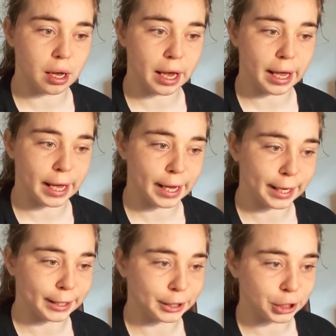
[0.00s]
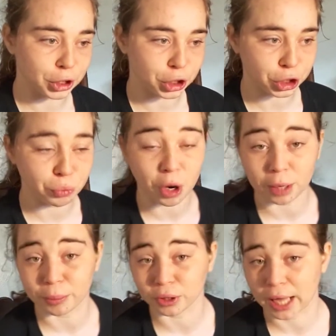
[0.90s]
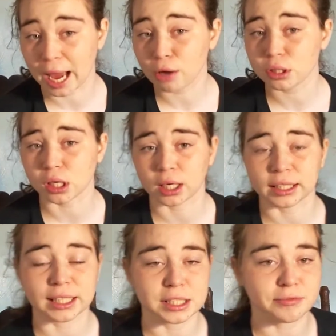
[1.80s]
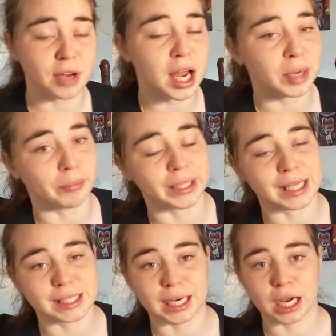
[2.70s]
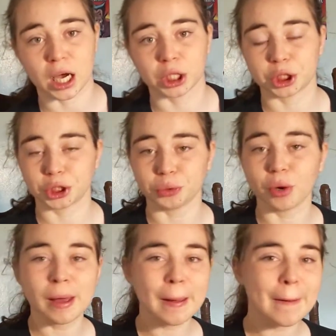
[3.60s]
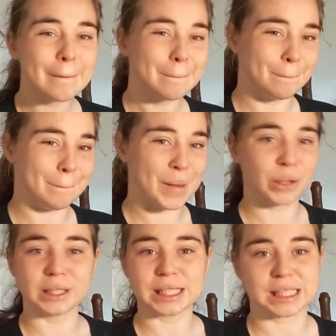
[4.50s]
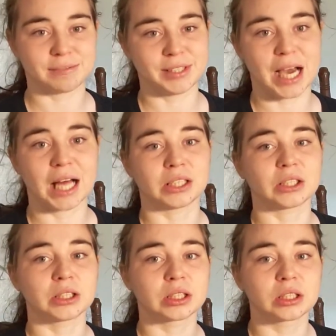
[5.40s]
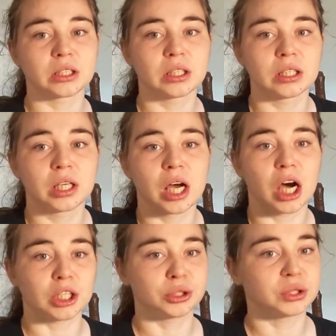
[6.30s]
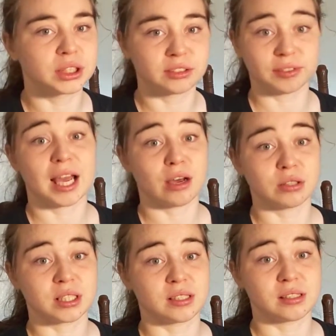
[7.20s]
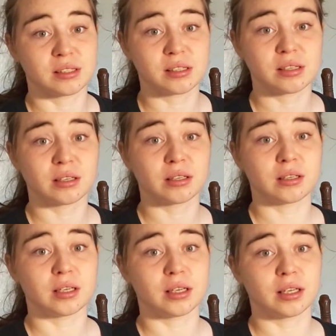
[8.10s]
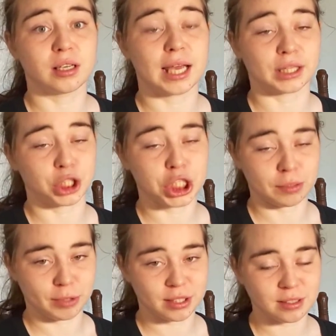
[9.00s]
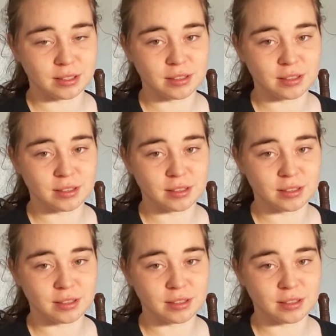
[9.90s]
and you want to build a house on it, that's fine, but that's going to cost you millions of dollars, hundreds of thousands at the cheapest.